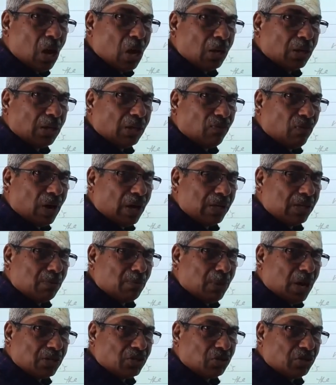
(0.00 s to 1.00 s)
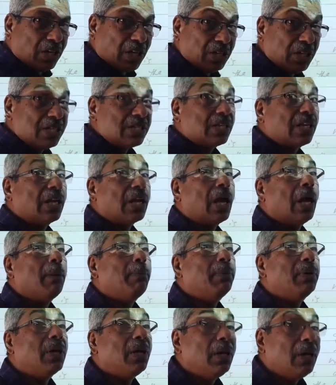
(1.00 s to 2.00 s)
What is the mass of the earth? Is
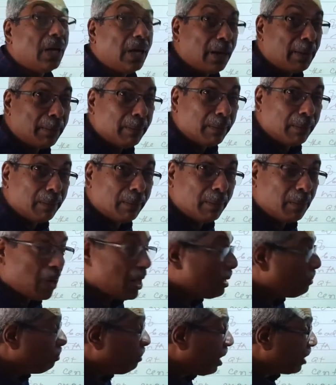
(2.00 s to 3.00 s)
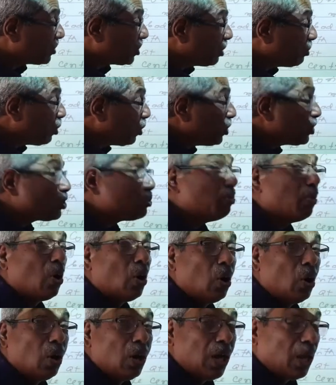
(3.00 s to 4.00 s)
capital M. Mass of the body is
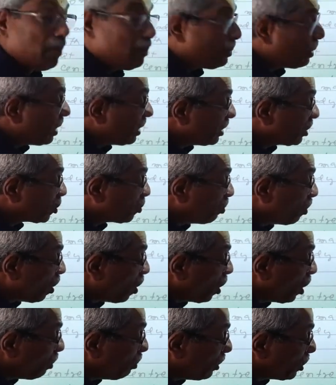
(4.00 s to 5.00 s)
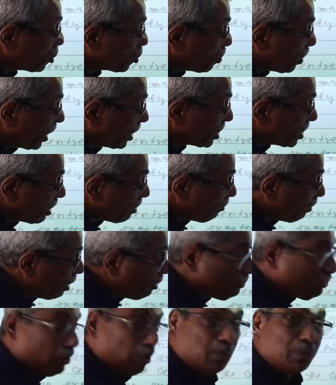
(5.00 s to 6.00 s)
small m. The small m is placed away
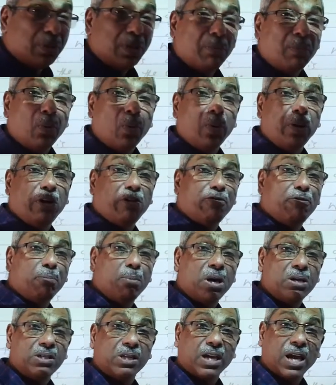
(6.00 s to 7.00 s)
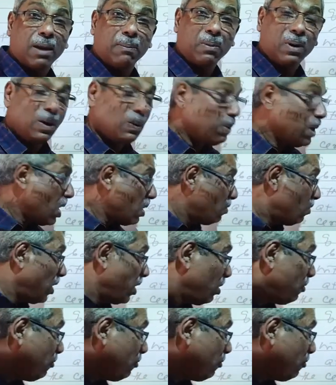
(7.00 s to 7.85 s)
from the body of mass capital M. What is the